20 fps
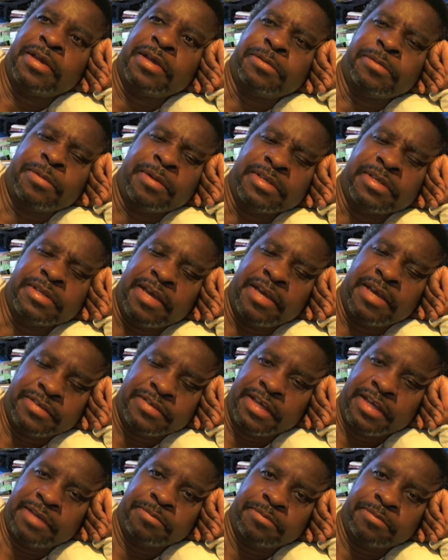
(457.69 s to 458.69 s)
Especially after
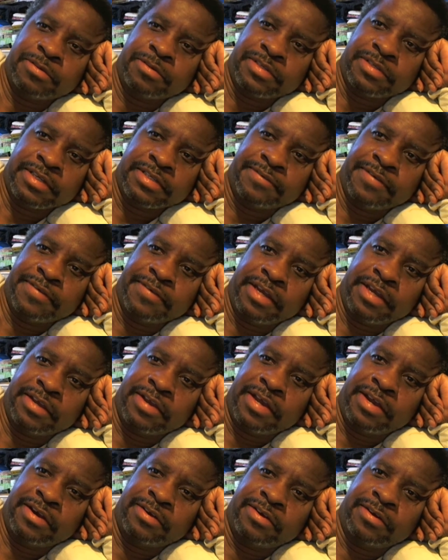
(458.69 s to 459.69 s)
seeing him do Sons of
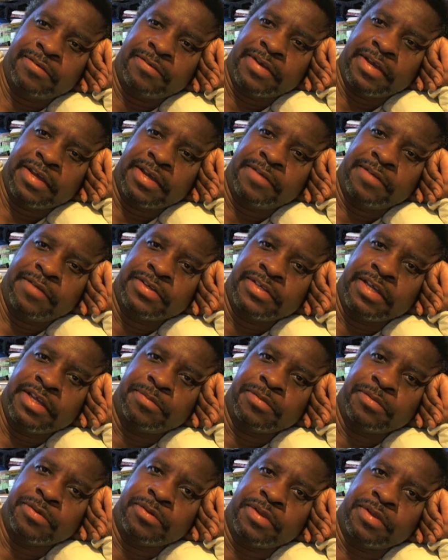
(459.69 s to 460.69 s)
Anarchy. I don't know if I could ever see
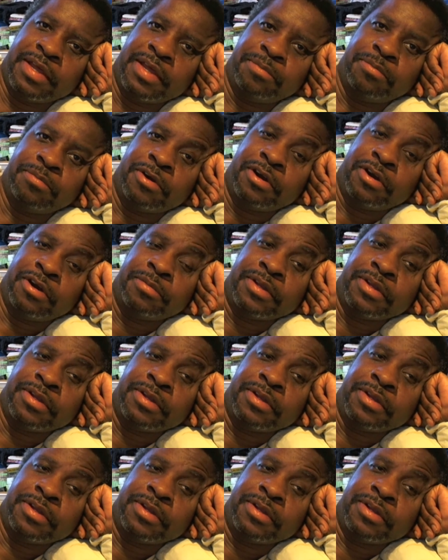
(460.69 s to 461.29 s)
him doing that part.